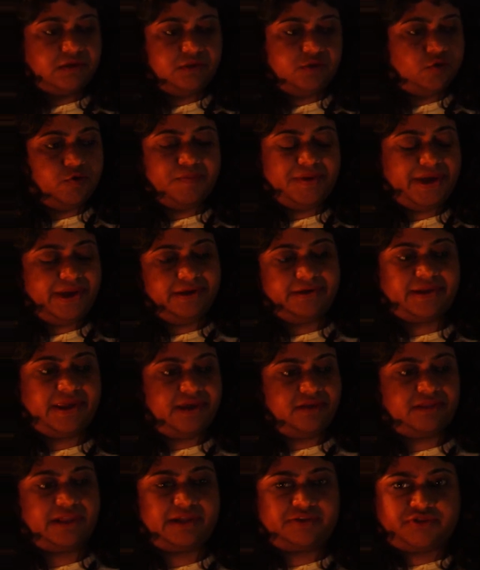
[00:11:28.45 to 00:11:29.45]
you may
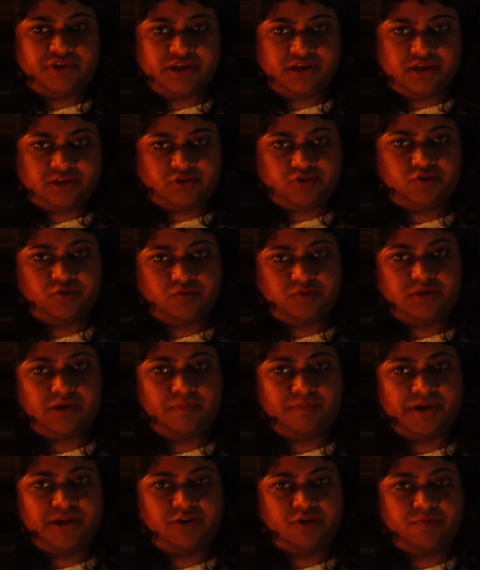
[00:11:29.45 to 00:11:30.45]
take like 3 years to
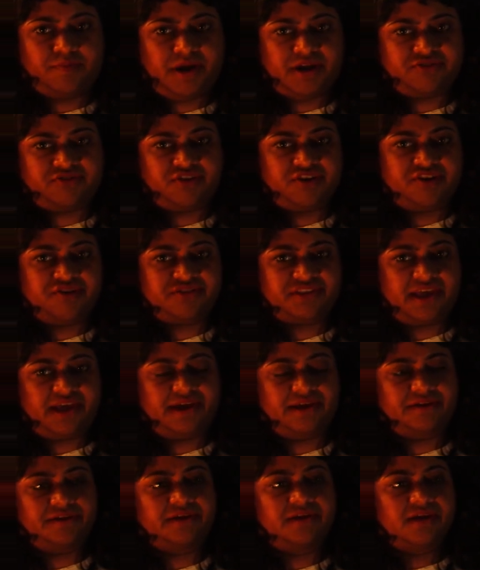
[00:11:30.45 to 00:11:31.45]
complete your master's,
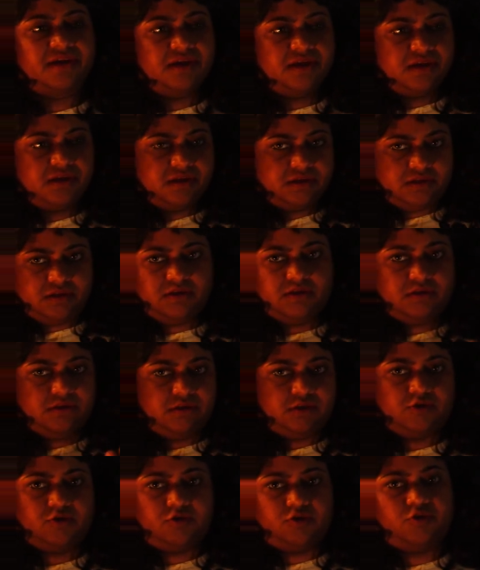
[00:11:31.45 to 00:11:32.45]
and
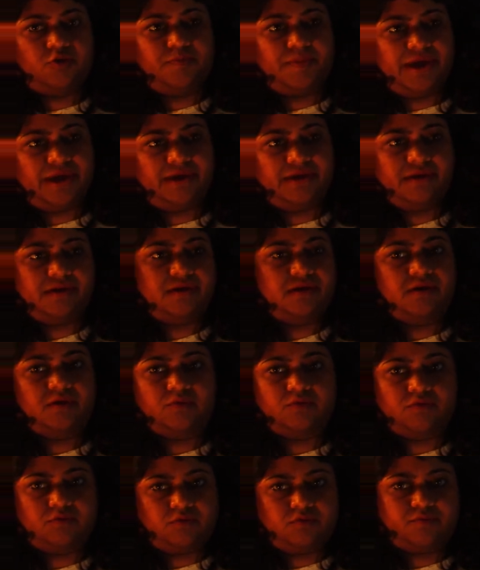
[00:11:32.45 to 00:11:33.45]
you know, you may
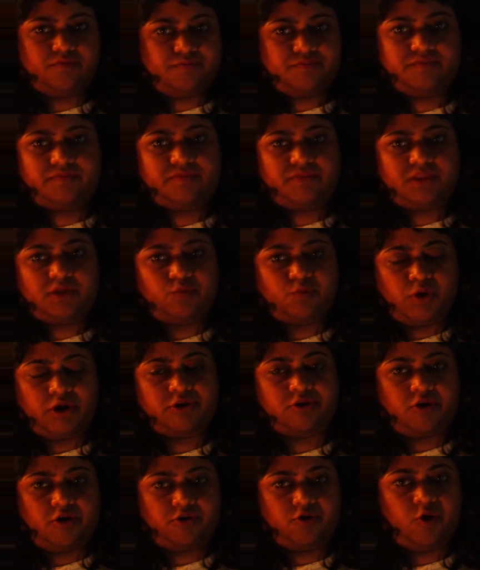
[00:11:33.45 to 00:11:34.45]

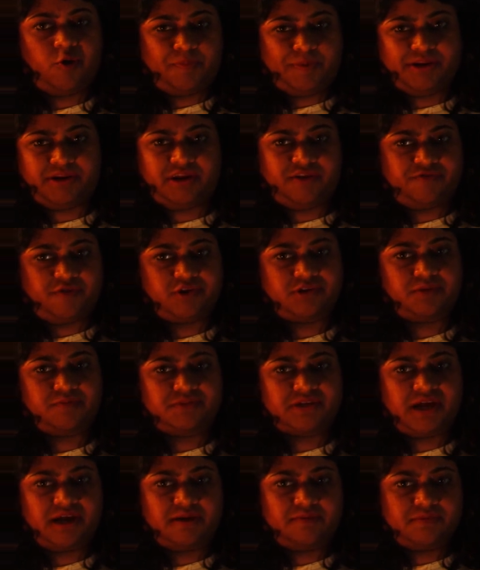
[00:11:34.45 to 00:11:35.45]
work on OPT for
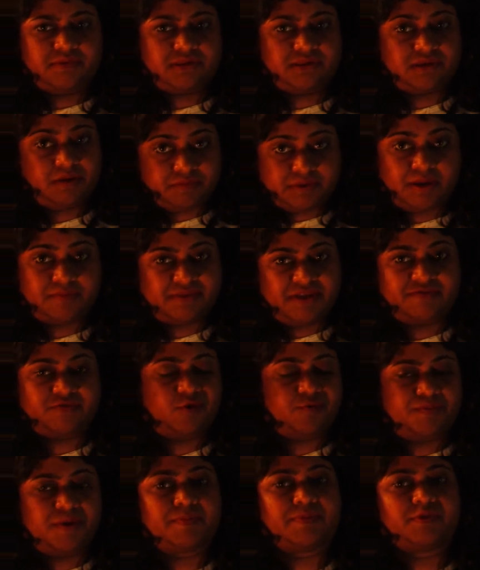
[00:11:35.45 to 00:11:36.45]
some time. Sometimes I've
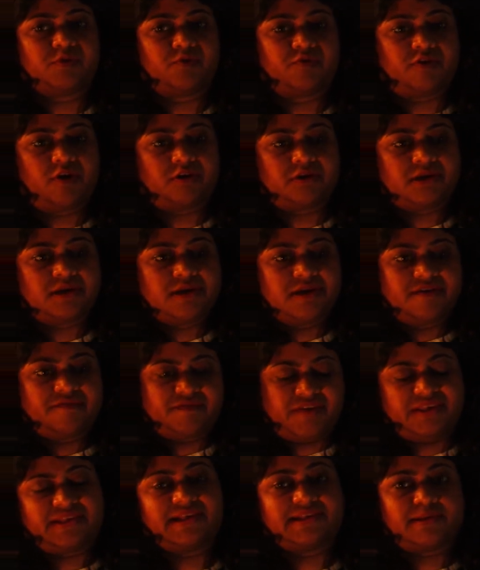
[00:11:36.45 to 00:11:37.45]
known people who got
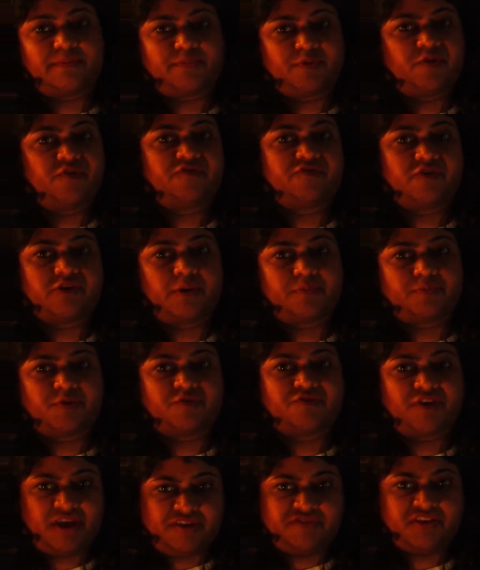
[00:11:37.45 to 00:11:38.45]
visas approved for up
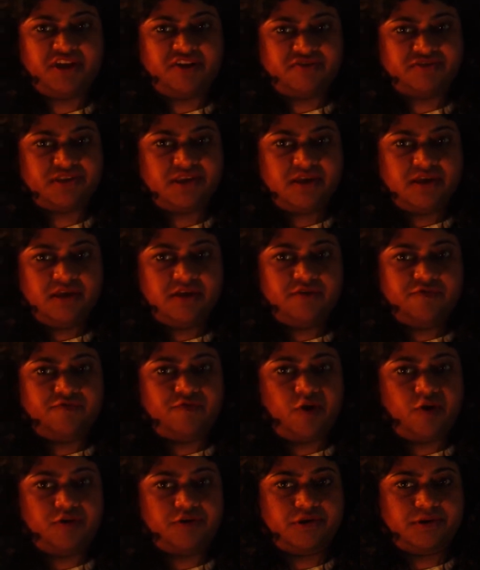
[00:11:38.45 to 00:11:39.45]
to 5 years
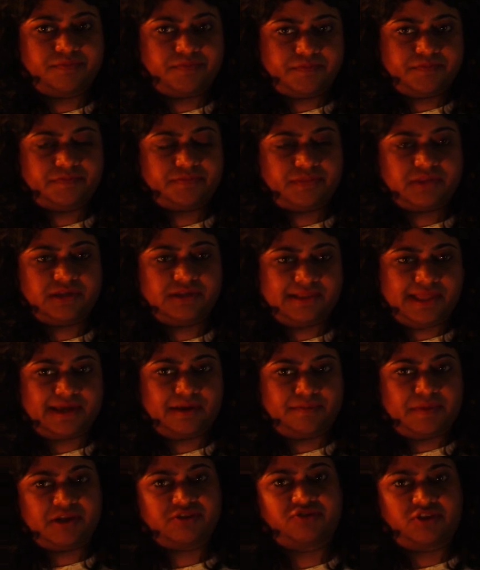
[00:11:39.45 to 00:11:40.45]
for like
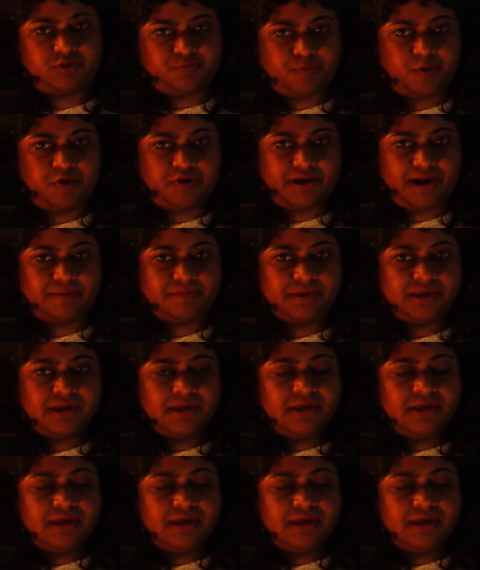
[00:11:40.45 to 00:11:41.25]
a master's program.